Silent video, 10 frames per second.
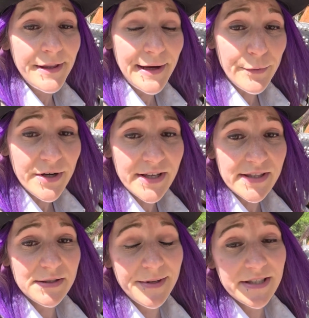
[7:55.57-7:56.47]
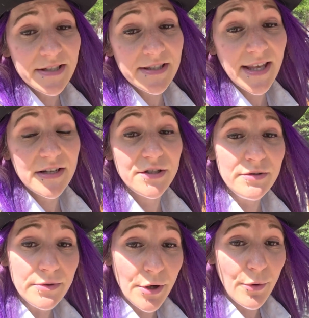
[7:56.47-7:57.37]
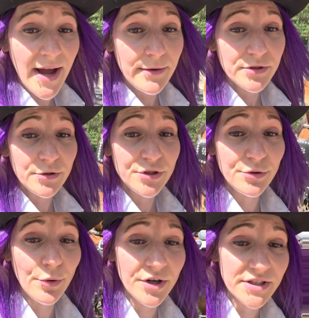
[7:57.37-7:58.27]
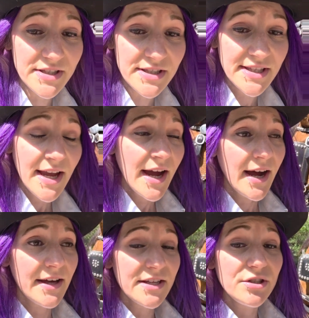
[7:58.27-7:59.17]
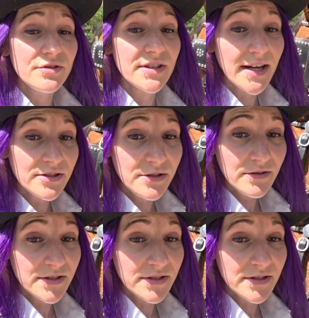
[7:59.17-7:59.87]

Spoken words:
that work in this business that do know how to shoe horses. They choose not to